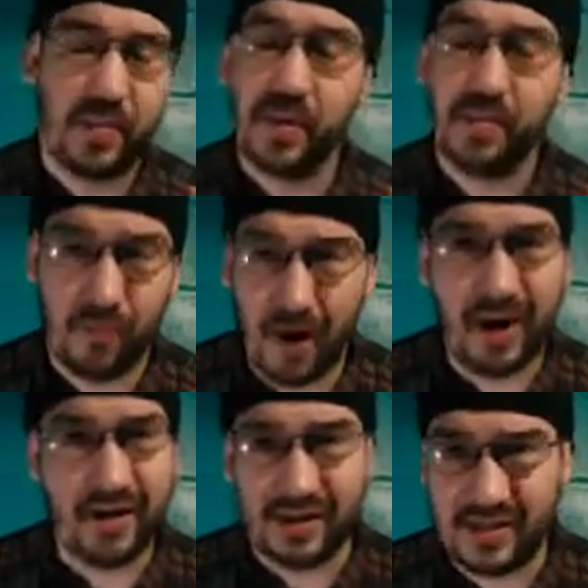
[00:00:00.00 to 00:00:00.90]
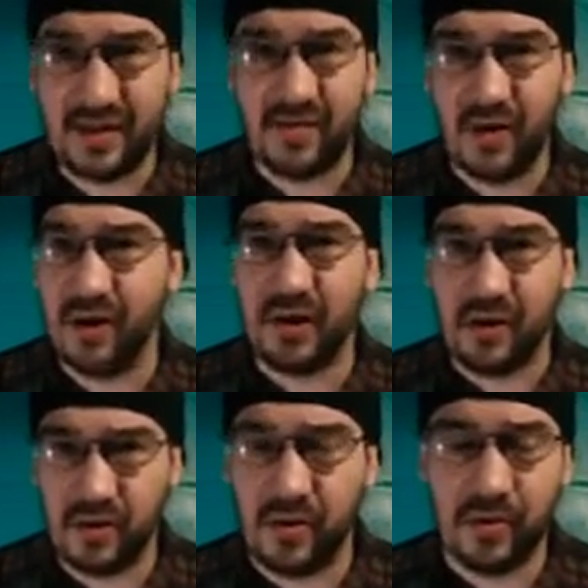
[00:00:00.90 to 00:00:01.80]
But Ronda is still very
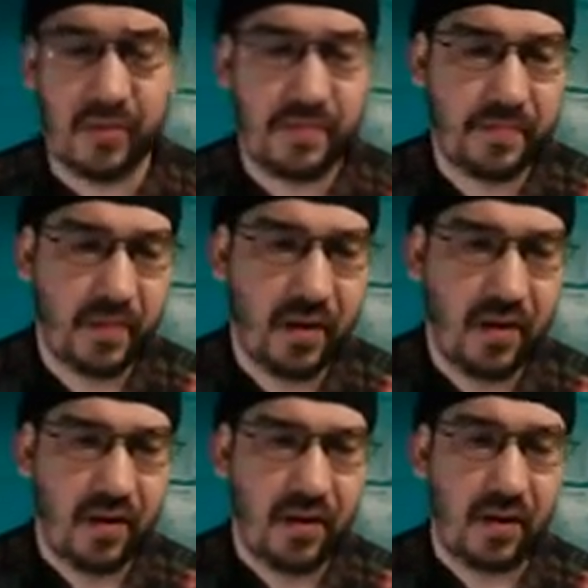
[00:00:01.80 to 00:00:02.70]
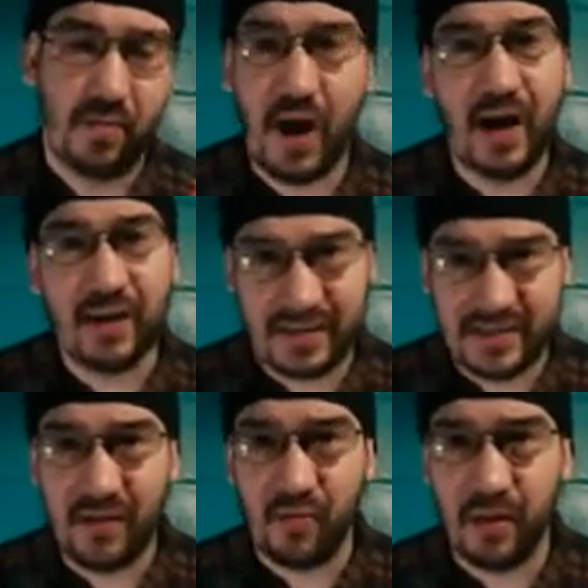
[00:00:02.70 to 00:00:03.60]
good. And Ronda is
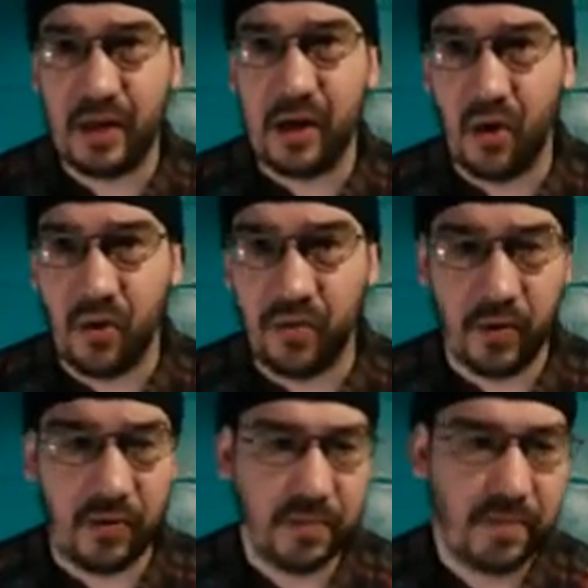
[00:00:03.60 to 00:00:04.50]
still really over.